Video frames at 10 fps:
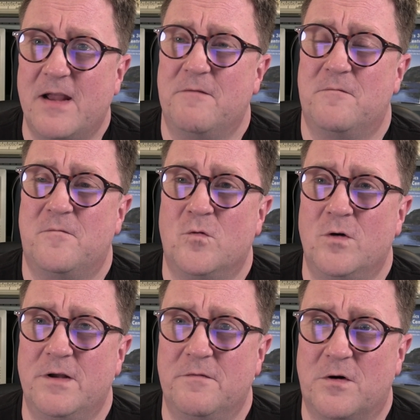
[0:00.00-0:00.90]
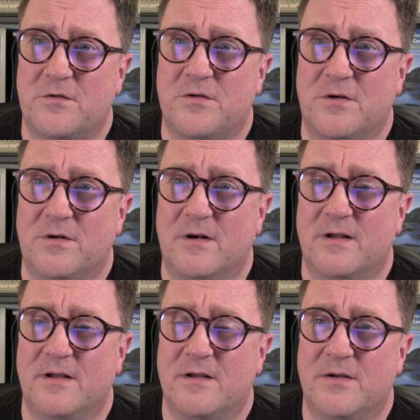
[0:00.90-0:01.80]
fully functional
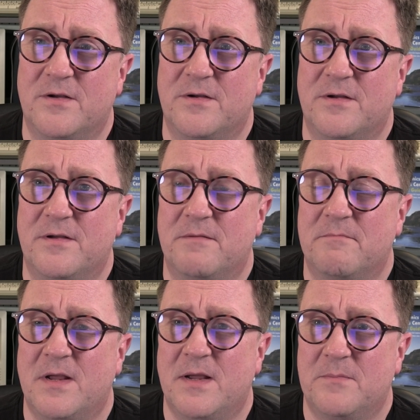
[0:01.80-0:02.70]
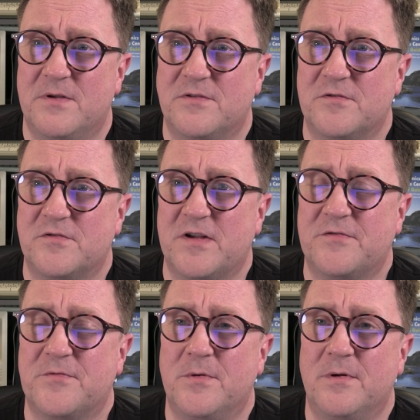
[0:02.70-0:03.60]
Business
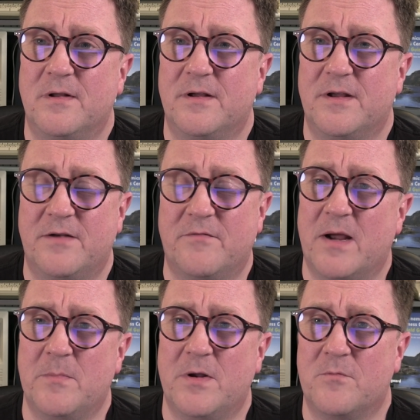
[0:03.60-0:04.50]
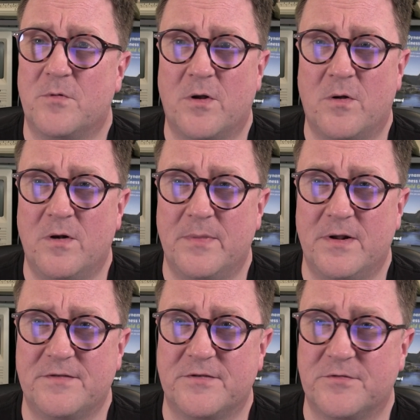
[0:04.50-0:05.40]
Central environment with all
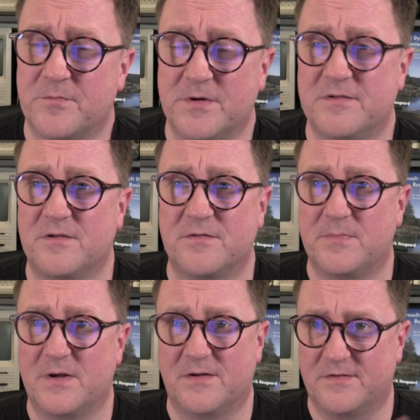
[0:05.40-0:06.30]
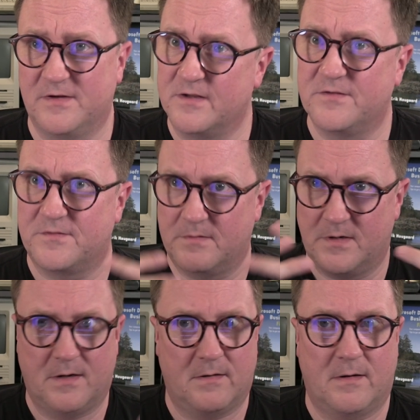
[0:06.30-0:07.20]
bells and whistles, because it's
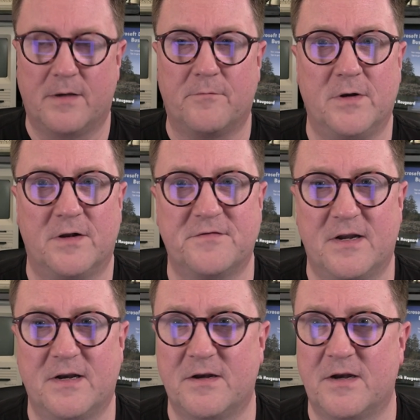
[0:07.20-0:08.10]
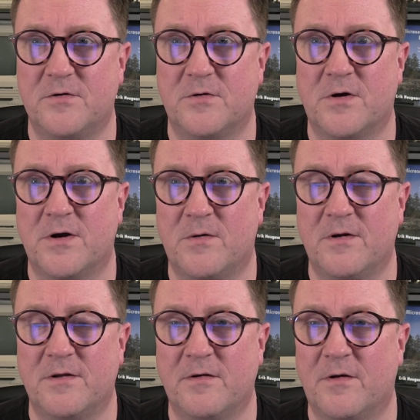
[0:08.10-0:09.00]
a real tenant and you got
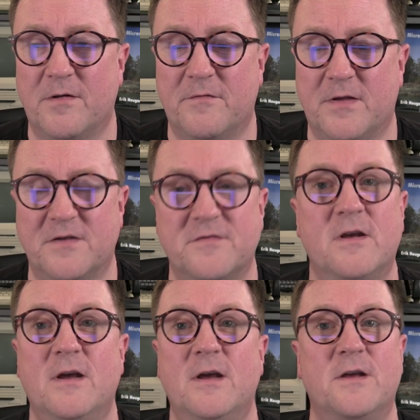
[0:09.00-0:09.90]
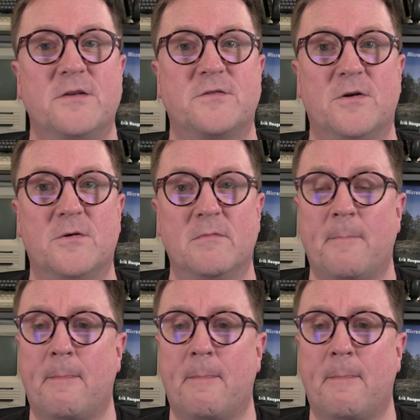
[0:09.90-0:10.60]
all the things. So